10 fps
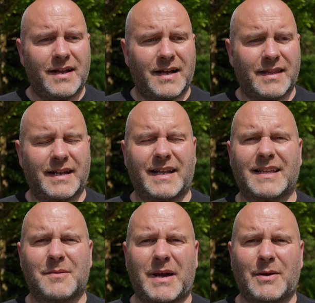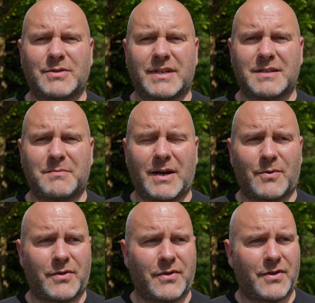and then he had a mouse in his
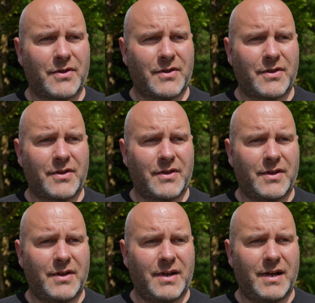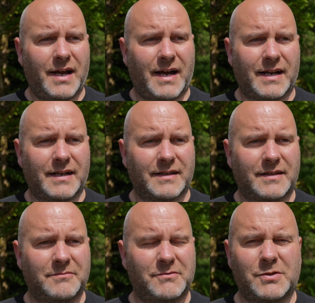mouth, and
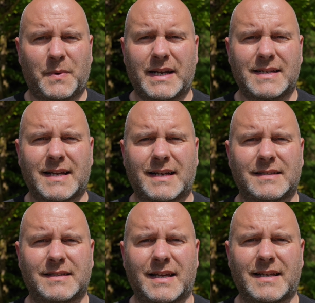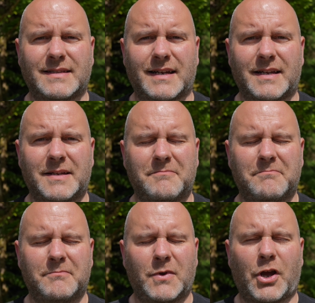20 seconds later,
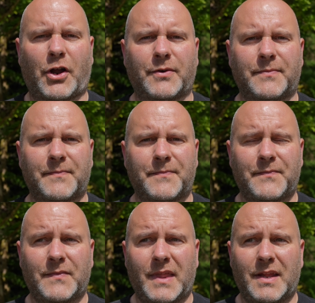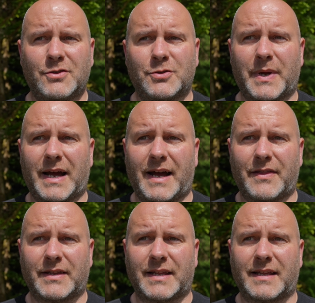gone. So it
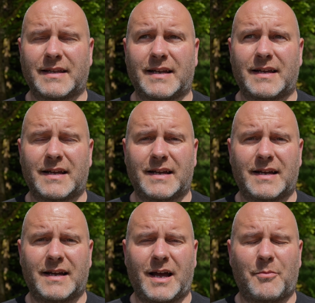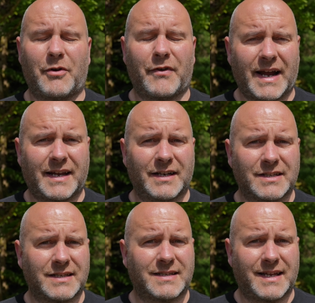either did a
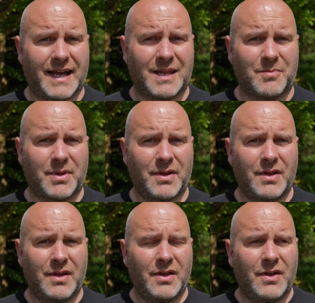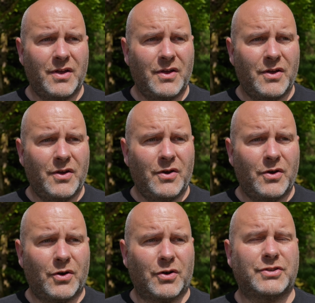miraculous escape
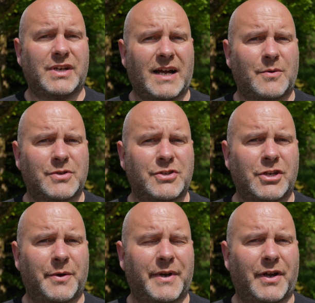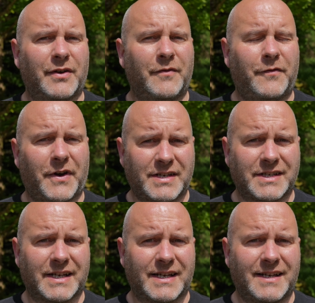or Jack was chewing on fresh
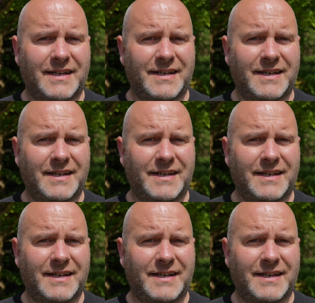air,